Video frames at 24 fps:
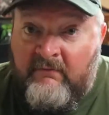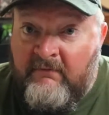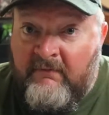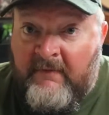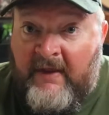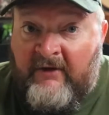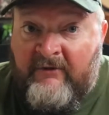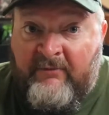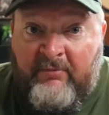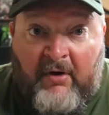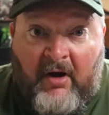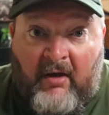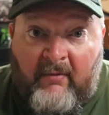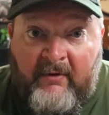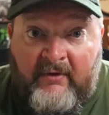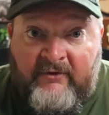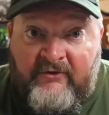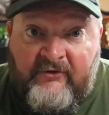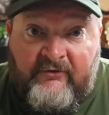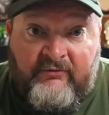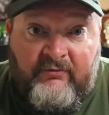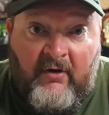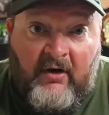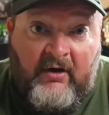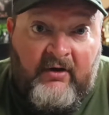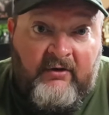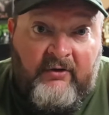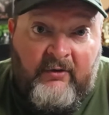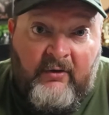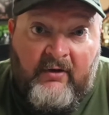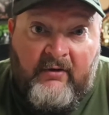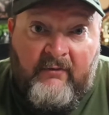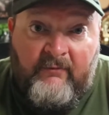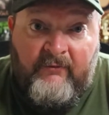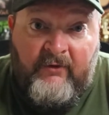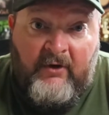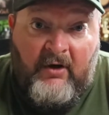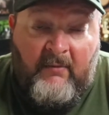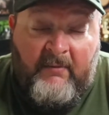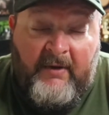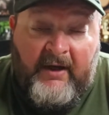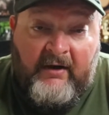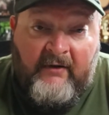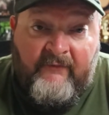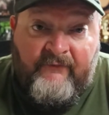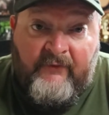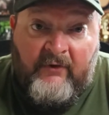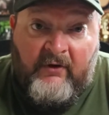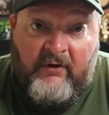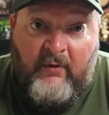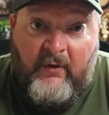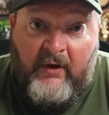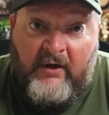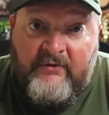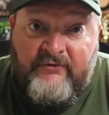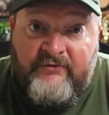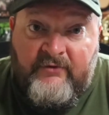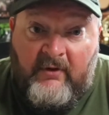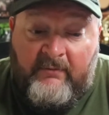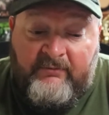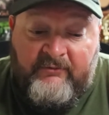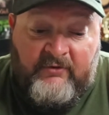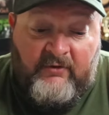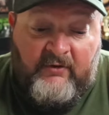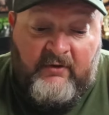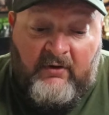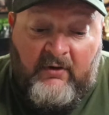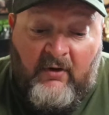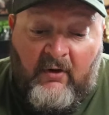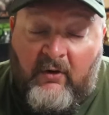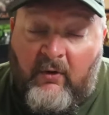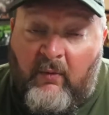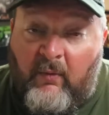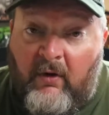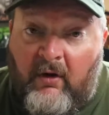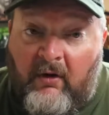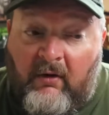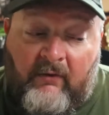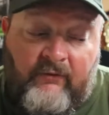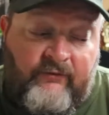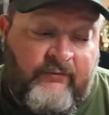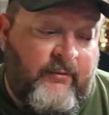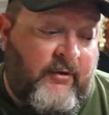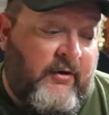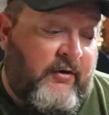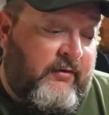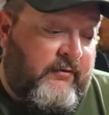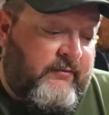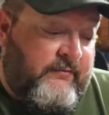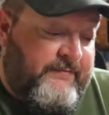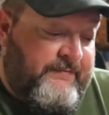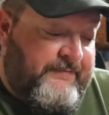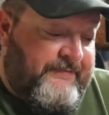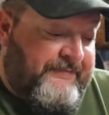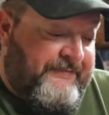And that's probably just running to, you know, making for a quick trip to the local Walls Mart.